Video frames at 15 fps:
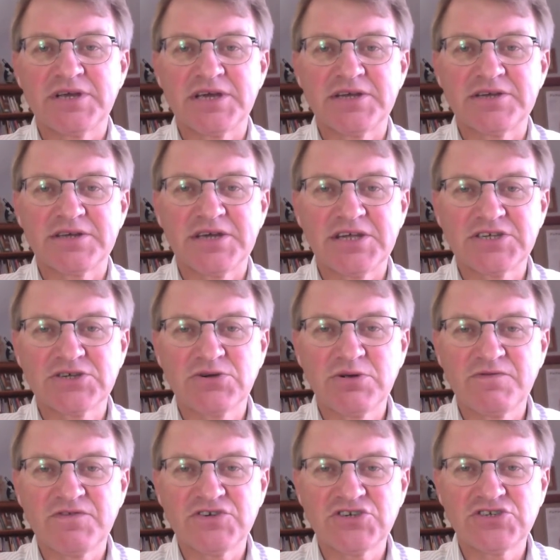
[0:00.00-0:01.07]
and it's
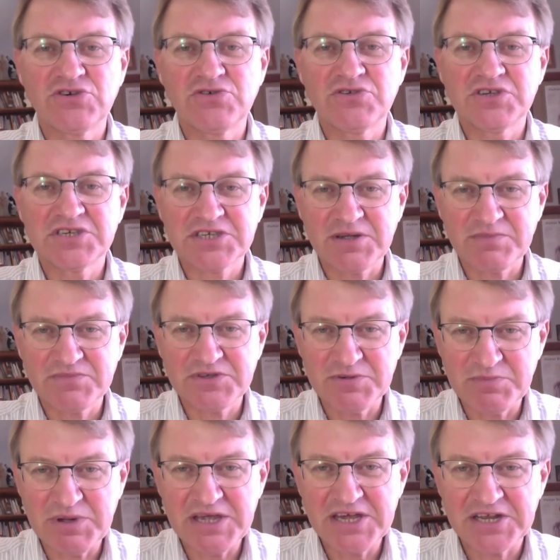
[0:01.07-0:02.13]
good for students to
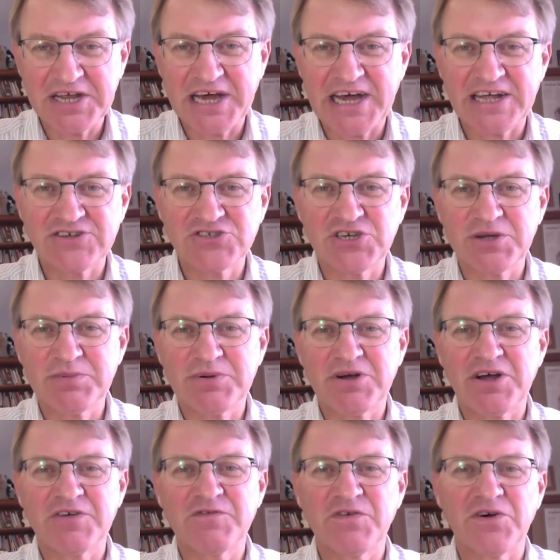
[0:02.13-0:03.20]
be in hardship,
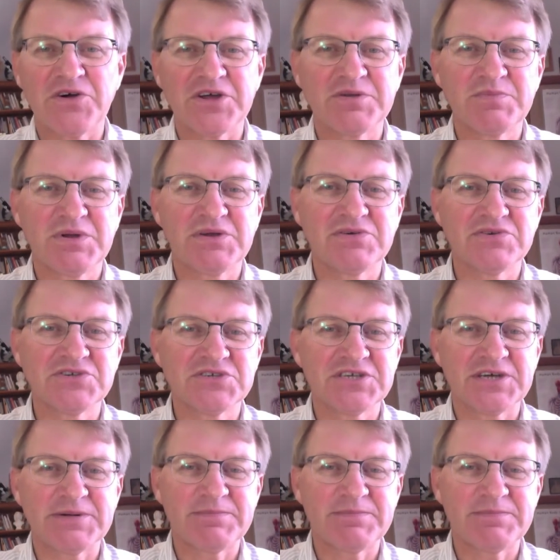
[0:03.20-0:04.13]
I find, because